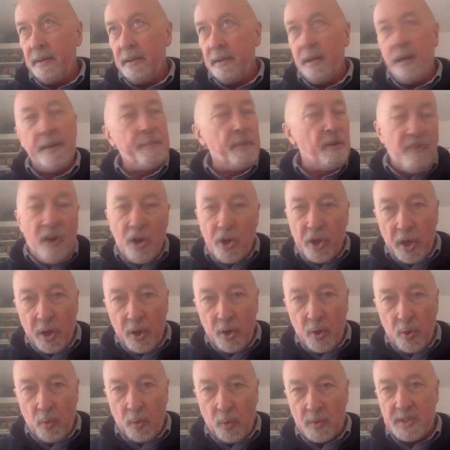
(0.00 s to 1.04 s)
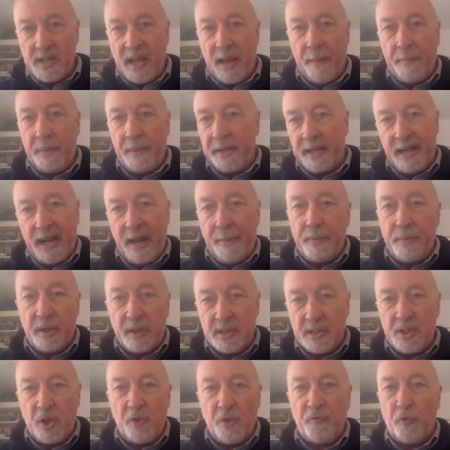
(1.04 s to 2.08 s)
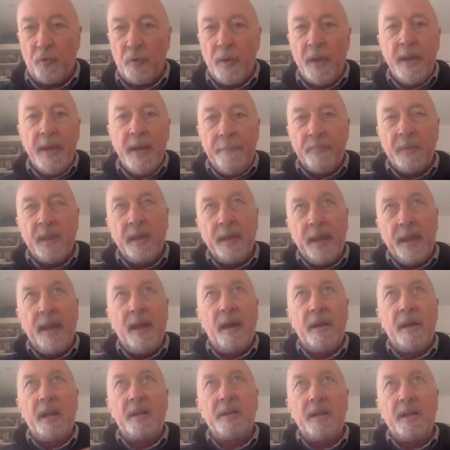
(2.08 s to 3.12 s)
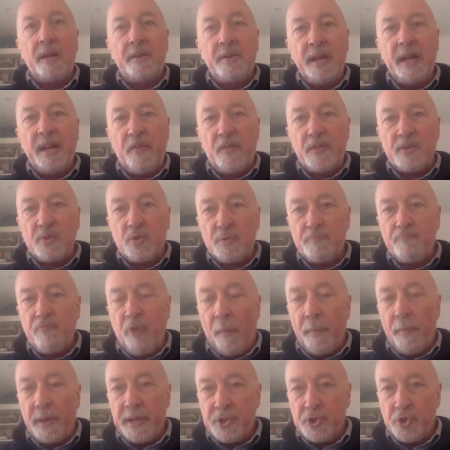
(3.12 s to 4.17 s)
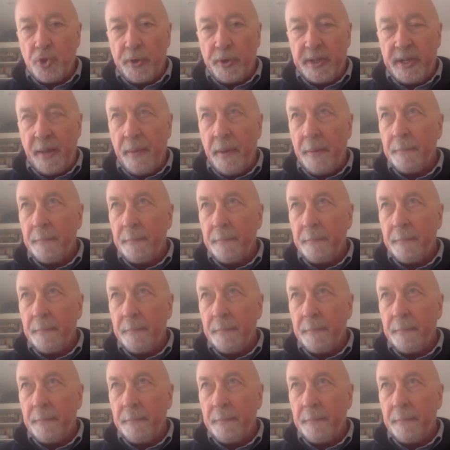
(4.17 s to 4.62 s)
Morocco, what is happening in Lebanon, and so forth. And none of this was properly joined up